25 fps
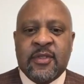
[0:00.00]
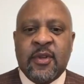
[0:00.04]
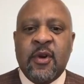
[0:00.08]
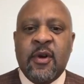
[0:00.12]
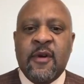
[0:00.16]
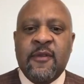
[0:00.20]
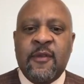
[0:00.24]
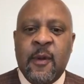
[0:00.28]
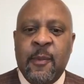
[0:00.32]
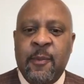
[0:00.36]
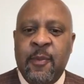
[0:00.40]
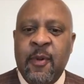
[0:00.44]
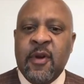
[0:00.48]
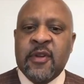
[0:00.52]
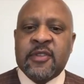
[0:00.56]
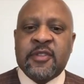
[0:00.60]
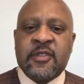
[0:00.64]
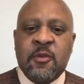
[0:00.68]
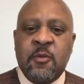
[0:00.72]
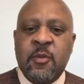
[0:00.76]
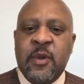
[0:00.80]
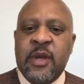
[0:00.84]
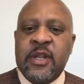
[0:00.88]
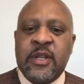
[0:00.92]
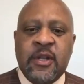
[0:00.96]
So if a
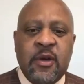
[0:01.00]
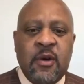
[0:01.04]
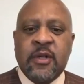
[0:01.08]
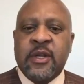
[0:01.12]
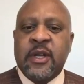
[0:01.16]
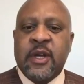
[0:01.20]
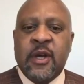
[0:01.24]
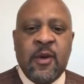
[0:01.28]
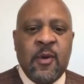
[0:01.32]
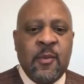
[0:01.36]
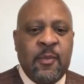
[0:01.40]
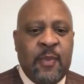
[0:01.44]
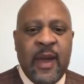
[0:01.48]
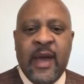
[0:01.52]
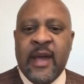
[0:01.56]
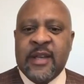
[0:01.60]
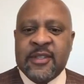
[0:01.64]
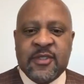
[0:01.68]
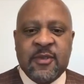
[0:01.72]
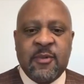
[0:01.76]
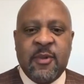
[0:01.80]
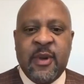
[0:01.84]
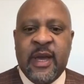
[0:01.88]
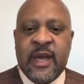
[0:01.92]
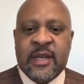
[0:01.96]
person, we know they're going to
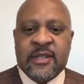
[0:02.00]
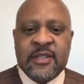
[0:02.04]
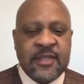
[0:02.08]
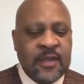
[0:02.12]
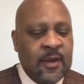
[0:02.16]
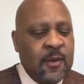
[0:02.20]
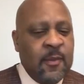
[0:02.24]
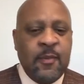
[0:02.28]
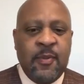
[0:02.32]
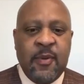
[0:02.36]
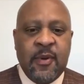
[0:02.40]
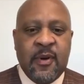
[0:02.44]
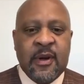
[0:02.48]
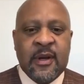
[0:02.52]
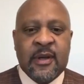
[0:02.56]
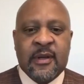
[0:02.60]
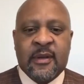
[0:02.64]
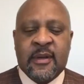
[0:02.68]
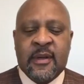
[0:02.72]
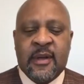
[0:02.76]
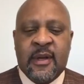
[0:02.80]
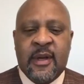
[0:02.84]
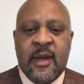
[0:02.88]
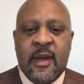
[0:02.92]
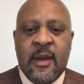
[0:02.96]
pass away at some
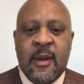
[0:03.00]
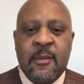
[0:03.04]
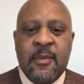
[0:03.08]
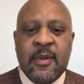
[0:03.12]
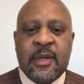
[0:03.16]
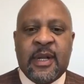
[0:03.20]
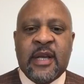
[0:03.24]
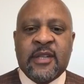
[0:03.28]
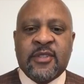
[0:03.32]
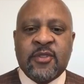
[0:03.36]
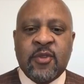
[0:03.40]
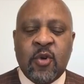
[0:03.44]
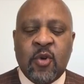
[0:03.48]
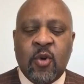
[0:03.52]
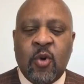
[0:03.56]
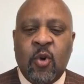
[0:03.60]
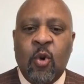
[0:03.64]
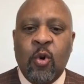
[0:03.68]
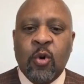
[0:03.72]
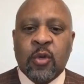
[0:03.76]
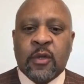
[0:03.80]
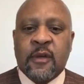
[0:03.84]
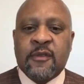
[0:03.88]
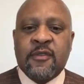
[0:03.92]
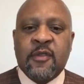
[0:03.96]
point, But that's a
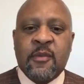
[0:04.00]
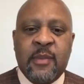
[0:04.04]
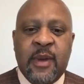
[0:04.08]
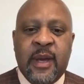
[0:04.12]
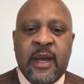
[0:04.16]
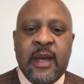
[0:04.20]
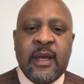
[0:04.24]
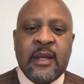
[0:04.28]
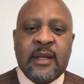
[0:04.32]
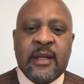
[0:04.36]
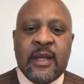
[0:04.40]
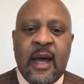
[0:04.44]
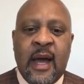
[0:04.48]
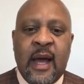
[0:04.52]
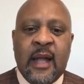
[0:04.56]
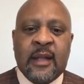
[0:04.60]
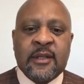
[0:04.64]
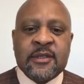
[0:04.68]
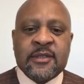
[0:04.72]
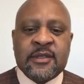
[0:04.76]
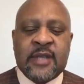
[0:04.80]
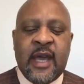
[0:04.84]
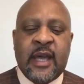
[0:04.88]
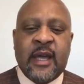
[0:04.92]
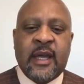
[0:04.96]
quarter of a million
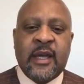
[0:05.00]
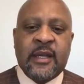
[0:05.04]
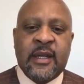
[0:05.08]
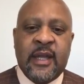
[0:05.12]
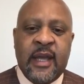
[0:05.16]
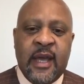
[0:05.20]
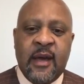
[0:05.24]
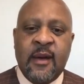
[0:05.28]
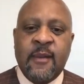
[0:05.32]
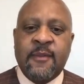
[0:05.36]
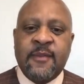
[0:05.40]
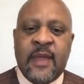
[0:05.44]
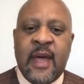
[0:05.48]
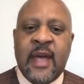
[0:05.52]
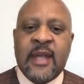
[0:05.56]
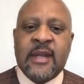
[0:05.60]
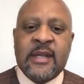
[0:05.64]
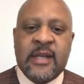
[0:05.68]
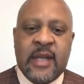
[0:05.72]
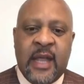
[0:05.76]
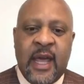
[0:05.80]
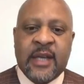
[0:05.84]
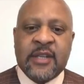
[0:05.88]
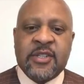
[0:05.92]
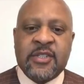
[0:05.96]
dollars that can help
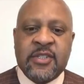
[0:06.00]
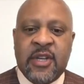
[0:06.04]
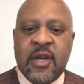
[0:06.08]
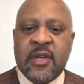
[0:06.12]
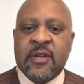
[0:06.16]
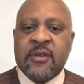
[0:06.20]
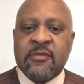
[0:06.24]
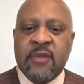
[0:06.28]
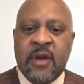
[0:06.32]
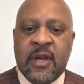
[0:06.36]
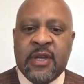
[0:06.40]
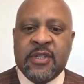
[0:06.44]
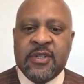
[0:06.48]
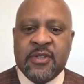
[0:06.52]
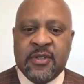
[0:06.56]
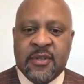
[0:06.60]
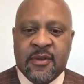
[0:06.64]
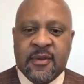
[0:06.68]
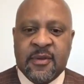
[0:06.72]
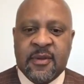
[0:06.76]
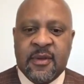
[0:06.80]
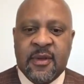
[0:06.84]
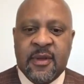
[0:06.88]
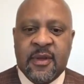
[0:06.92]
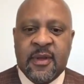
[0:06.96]
that next
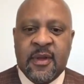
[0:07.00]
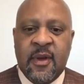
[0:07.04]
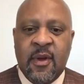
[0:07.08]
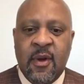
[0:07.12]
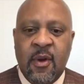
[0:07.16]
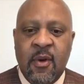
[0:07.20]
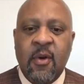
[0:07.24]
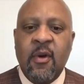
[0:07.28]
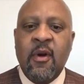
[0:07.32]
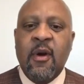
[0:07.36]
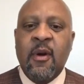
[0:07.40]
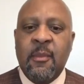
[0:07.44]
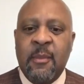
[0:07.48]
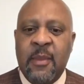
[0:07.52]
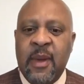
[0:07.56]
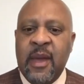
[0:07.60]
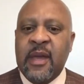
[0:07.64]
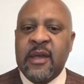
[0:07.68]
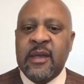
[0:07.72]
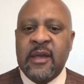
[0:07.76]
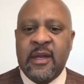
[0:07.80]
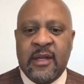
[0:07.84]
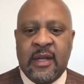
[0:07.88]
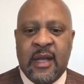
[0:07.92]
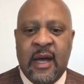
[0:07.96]
generation. Or a
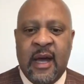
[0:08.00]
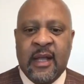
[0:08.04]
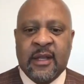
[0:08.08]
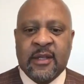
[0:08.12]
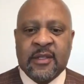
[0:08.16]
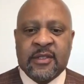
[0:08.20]
million